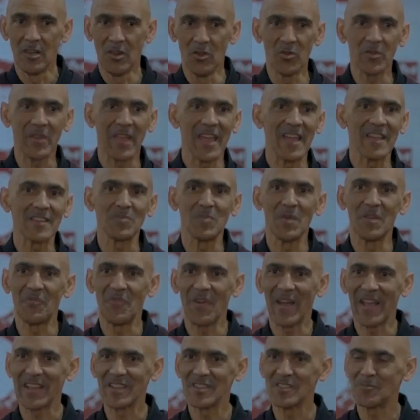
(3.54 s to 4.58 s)
Luke asked me
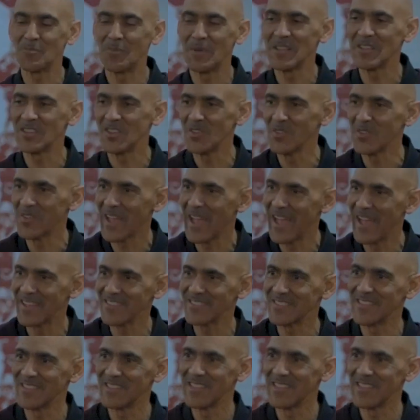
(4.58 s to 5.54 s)
if I could speak to you guys